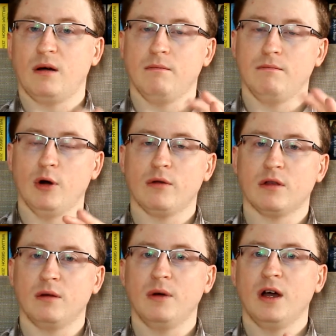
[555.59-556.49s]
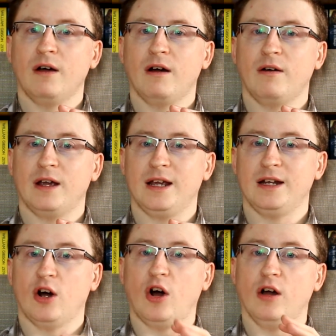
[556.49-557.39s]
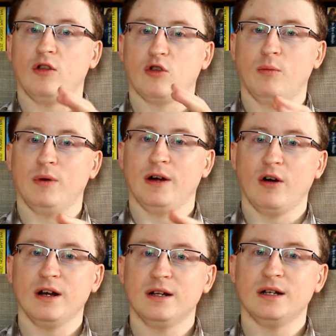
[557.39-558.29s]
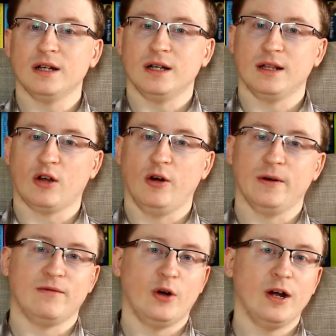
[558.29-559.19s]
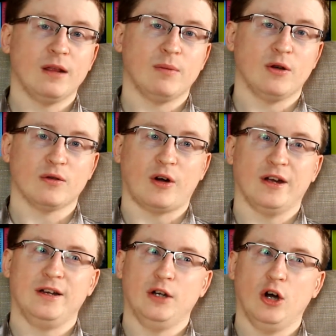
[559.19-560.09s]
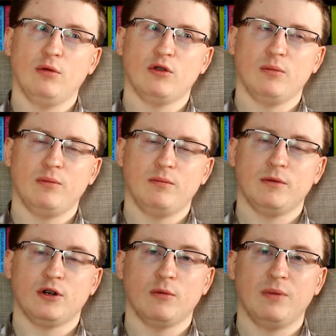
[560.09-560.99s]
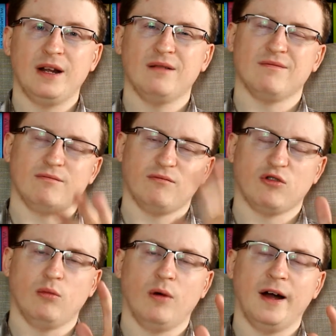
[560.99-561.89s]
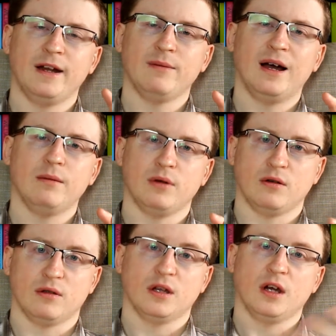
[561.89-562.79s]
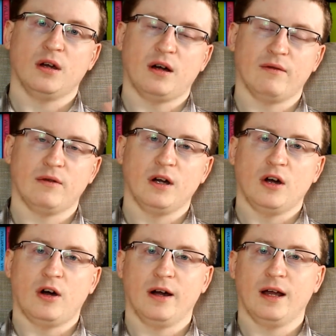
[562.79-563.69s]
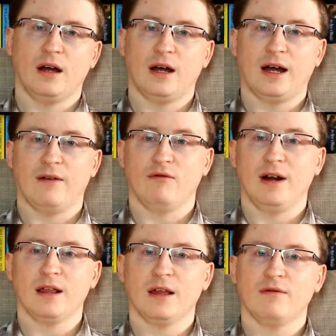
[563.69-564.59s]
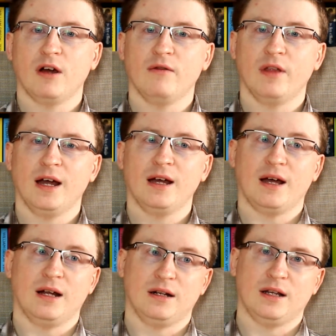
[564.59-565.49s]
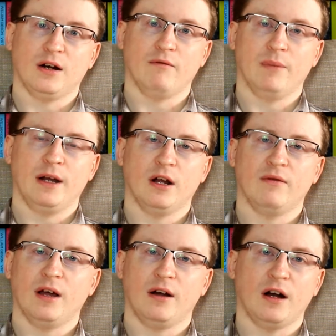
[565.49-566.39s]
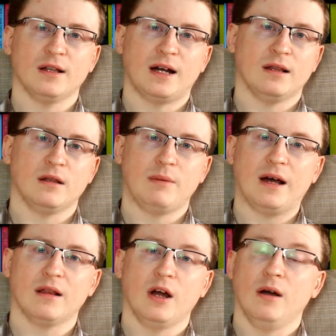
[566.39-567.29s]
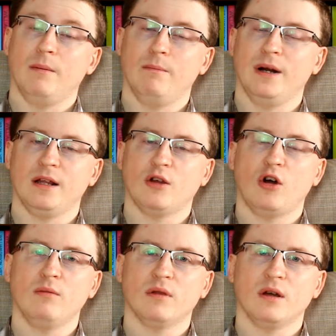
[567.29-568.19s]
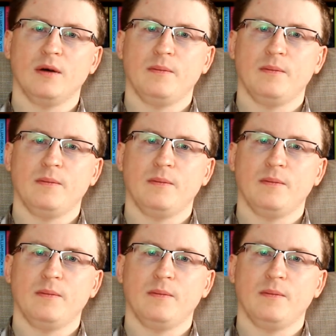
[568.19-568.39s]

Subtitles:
most of them in Dublin, Ireland, is kind of nice because I know Dublin somewhat anyway, because I have relatives over there, and indeed I've been over there on holidays in the past many times.